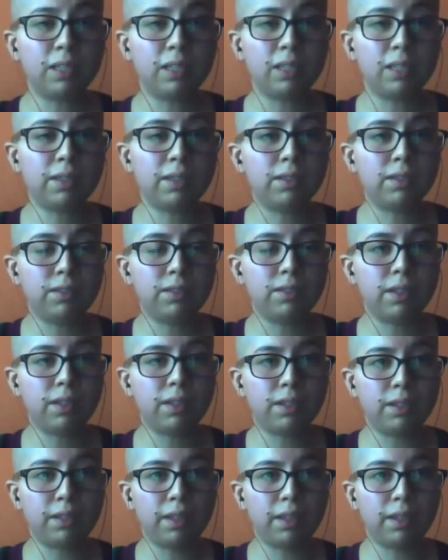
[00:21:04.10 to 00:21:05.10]
because
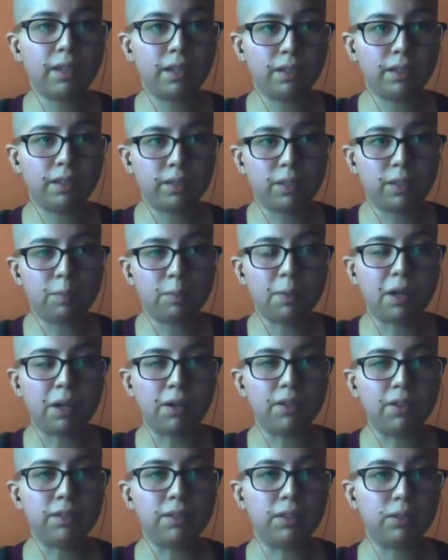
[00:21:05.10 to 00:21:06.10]
their
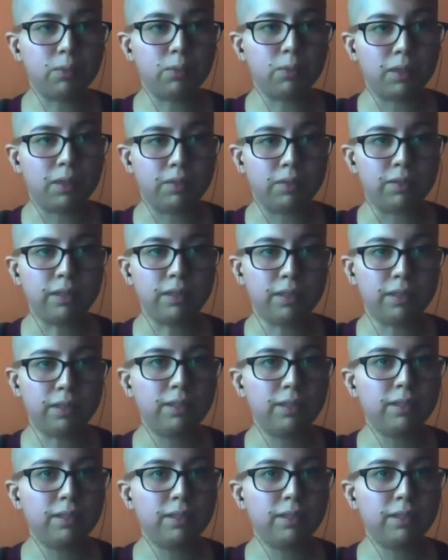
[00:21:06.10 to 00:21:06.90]
parents are on welfare?